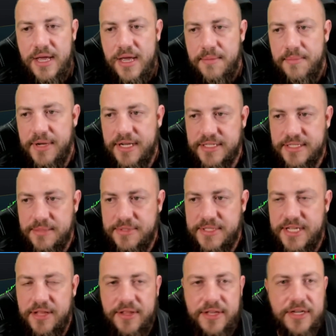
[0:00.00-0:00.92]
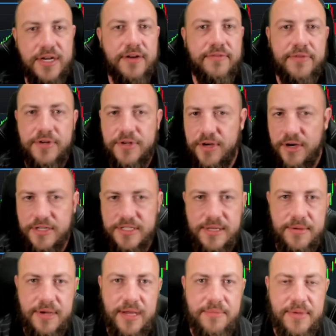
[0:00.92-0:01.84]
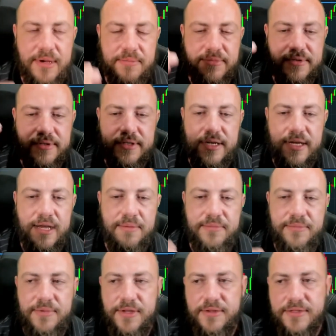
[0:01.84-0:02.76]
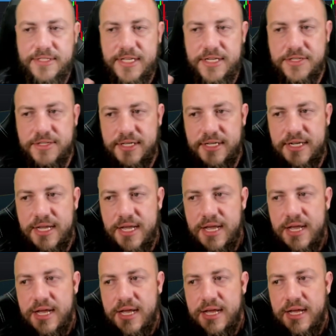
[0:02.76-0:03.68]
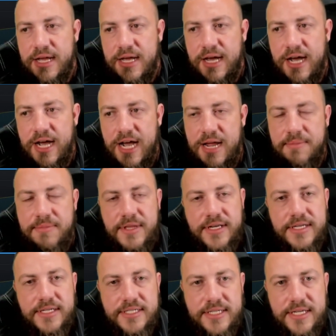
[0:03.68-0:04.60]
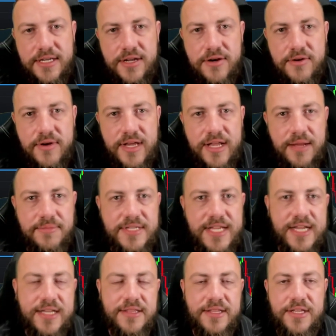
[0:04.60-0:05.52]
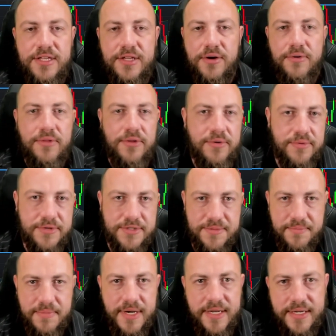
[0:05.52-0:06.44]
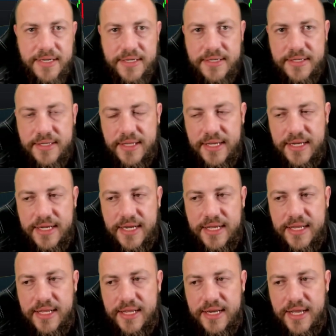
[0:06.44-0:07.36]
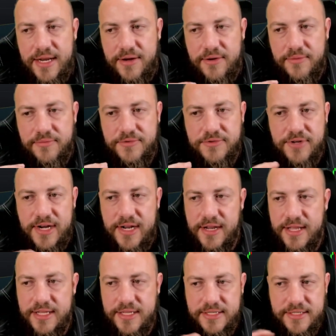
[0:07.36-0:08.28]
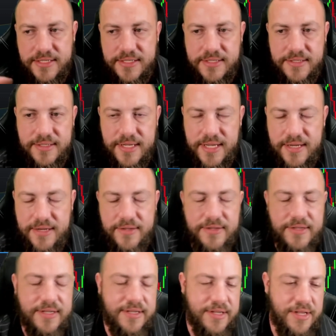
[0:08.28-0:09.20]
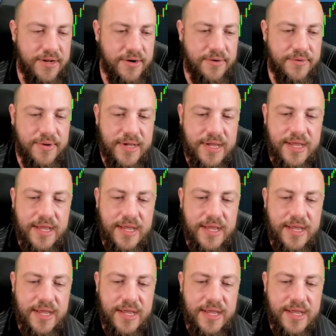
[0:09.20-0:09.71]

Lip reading: Because I'm selling covered calls. I'm essentially, I'm the casino and I'm taking the YOLOers money. Like, I don't try to hit you know,